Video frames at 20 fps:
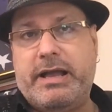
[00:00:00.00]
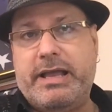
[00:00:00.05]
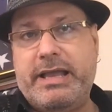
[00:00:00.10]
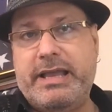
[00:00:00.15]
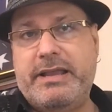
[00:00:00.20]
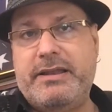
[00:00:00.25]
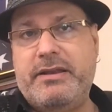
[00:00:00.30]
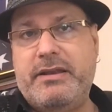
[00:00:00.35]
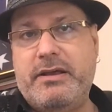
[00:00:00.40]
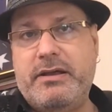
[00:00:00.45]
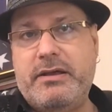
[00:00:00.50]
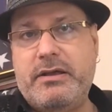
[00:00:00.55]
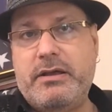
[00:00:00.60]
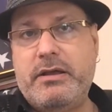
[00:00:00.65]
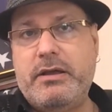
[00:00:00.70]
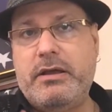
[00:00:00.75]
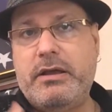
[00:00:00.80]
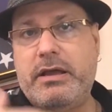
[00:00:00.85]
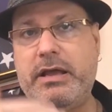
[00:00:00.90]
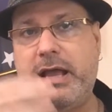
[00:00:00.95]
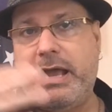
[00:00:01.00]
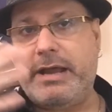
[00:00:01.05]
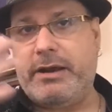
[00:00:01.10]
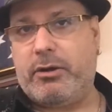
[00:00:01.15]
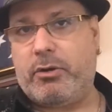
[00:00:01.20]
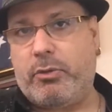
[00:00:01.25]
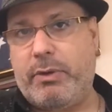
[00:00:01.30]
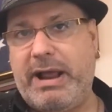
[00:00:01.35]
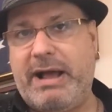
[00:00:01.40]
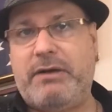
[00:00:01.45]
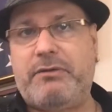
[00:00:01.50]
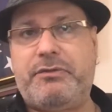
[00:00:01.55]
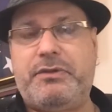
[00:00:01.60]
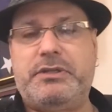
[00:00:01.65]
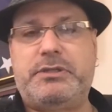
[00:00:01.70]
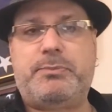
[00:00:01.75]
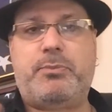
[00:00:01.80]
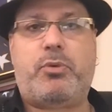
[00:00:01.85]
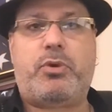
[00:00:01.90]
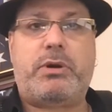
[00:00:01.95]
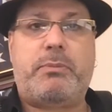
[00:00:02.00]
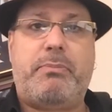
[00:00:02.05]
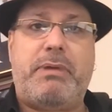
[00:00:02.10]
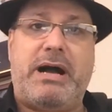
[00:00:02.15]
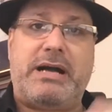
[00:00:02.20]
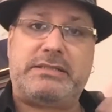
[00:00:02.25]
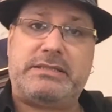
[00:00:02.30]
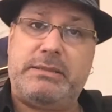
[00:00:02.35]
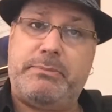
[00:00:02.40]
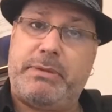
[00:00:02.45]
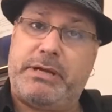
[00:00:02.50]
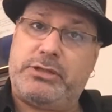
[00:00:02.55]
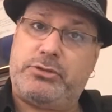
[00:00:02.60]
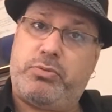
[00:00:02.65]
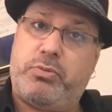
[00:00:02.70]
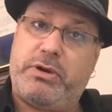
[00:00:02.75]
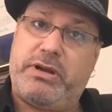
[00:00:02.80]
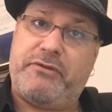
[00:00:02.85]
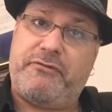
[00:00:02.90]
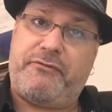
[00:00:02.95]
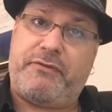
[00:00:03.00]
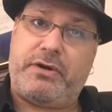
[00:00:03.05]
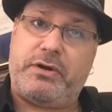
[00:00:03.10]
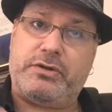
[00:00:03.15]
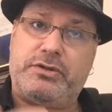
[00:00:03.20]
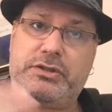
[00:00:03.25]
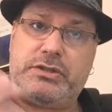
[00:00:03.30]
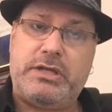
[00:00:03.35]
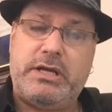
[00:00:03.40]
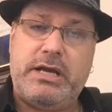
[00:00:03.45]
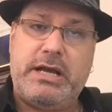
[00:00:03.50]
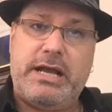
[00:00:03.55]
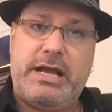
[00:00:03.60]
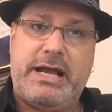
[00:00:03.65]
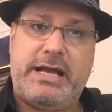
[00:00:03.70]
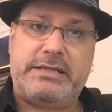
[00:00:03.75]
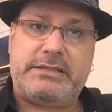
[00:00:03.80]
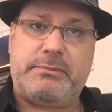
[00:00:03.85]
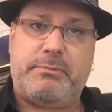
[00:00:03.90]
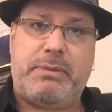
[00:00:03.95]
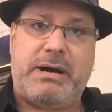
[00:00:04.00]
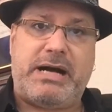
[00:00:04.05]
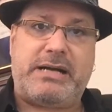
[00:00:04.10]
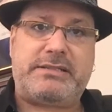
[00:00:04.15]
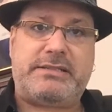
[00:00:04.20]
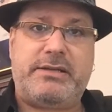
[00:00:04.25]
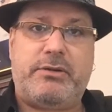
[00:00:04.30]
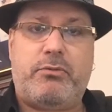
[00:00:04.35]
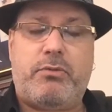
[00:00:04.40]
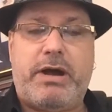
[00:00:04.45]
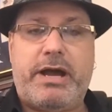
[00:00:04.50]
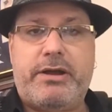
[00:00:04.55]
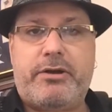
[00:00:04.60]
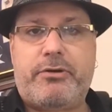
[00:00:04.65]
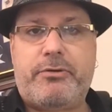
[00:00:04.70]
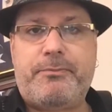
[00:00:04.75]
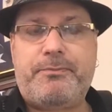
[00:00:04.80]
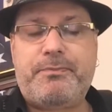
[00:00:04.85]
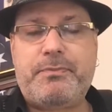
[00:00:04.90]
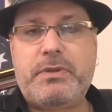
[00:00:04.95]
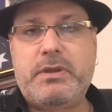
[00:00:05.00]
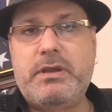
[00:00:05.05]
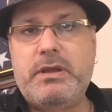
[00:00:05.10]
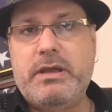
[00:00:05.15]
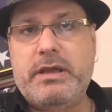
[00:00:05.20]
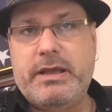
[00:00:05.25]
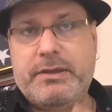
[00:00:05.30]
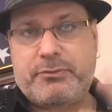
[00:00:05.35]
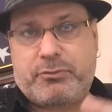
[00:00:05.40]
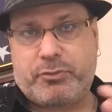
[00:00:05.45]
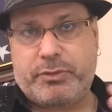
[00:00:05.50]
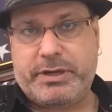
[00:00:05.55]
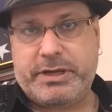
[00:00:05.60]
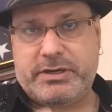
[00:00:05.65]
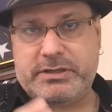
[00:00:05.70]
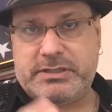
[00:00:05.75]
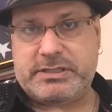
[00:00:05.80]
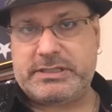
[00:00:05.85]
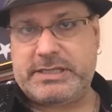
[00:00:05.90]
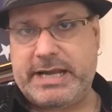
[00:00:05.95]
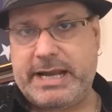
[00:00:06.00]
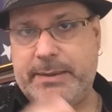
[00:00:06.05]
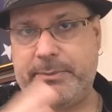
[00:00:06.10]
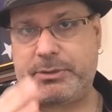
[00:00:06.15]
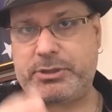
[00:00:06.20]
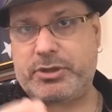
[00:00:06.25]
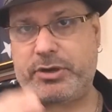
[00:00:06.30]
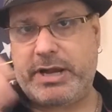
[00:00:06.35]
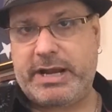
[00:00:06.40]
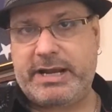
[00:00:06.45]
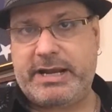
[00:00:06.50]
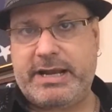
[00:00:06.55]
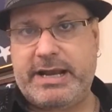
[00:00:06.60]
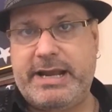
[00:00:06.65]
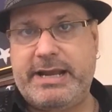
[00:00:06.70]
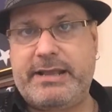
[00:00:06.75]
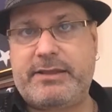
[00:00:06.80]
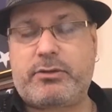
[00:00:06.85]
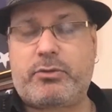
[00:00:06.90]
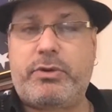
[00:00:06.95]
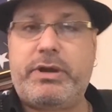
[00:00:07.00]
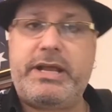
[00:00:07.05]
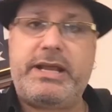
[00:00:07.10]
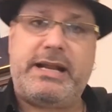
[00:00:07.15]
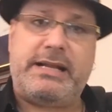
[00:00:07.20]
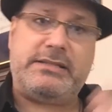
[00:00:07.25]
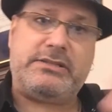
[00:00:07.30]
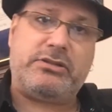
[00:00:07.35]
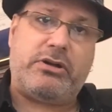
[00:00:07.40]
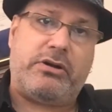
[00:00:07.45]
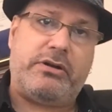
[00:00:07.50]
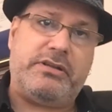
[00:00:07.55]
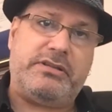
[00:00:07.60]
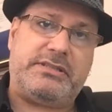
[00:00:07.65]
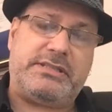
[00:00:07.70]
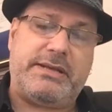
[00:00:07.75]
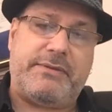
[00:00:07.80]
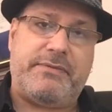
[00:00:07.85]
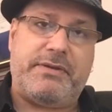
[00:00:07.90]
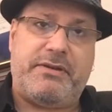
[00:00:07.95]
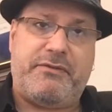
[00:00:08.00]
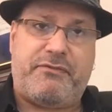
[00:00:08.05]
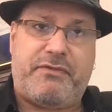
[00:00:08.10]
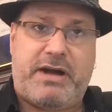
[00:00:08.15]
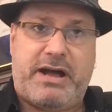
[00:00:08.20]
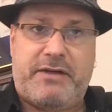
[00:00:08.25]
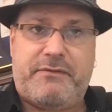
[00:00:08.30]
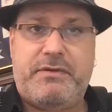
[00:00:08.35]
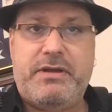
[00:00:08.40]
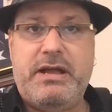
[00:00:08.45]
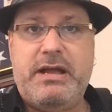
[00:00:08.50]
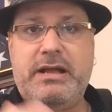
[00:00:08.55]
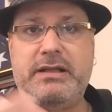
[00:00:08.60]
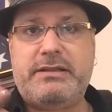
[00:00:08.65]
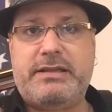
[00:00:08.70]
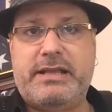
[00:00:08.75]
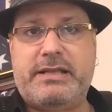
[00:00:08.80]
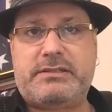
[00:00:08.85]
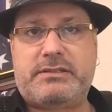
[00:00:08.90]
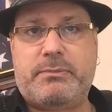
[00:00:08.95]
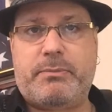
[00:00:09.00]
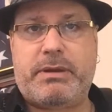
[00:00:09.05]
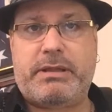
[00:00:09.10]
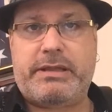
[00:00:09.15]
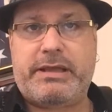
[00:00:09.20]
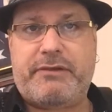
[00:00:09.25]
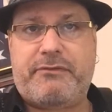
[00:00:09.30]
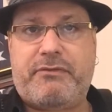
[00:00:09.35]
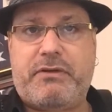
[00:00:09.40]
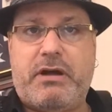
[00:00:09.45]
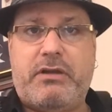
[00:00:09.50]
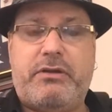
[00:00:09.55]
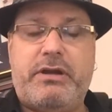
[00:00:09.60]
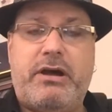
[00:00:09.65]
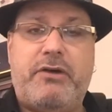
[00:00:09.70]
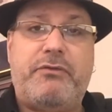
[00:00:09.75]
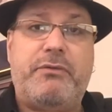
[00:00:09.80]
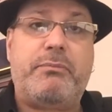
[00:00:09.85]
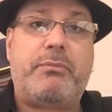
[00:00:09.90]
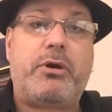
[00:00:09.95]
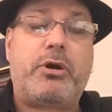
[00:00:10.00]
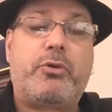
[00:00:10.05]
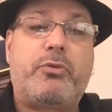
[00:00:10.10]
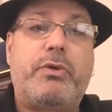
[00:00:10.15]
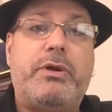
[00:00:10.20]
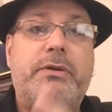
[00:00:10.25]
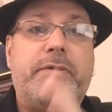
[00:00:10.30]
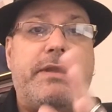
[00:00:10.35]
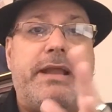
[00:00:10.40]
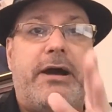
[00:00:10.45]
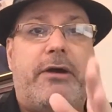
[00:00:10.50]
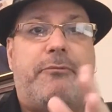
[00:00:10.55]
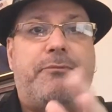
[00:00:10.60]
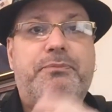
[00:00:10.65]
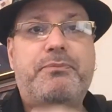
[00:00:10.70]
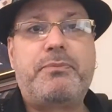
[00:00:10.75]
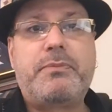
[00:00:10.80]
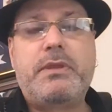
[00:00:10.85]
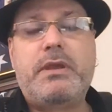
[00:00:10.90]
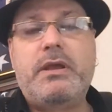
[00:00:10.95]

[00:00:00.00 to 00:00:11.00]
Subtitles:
in and around the sport of boxing, my 21st as a boxing writer, 3 years as an amateur, 83, and I started in 75, thanks to my late father, Alvin Berkman. Now,